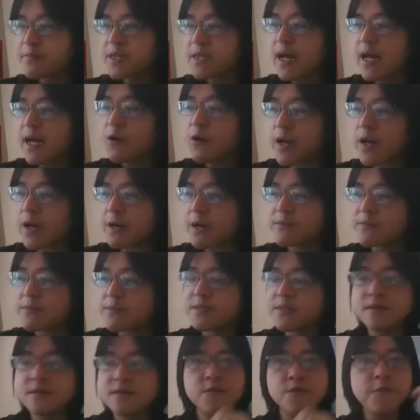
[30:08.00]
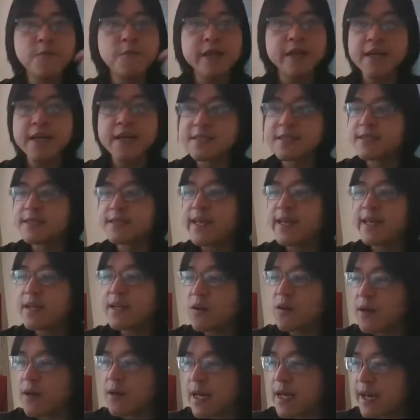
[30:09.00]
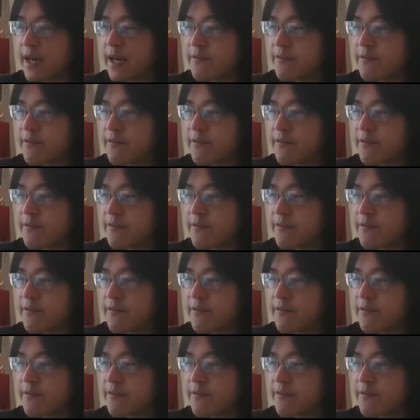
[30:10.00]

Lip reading: outcomes, whether it's dead or alive,